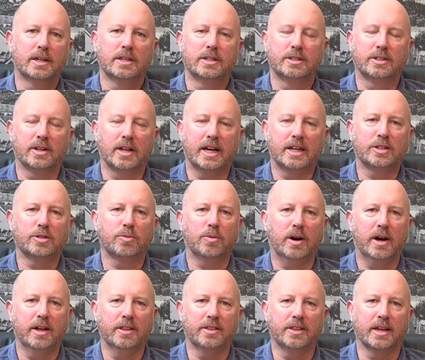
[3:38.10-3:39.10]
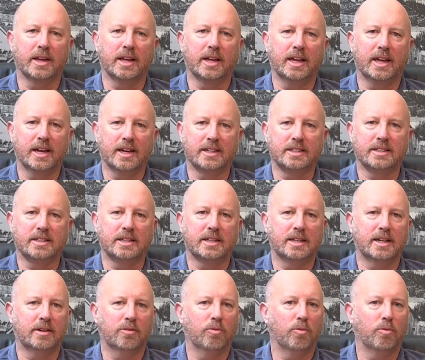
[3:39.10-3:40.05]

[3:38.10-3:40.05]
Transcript: So that's why I think, yes,